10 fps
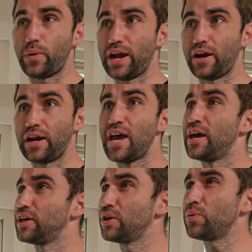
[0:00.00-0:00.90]
where
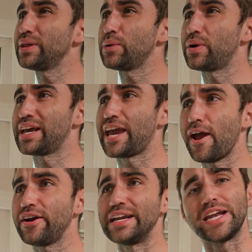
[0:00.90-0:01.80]
you don't really want to
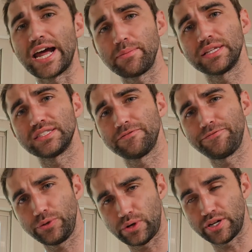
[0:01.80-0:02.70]
carry 9 months of
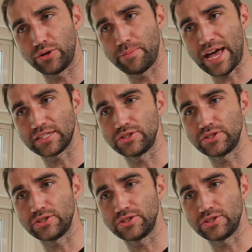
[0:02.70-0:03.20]
food on your back,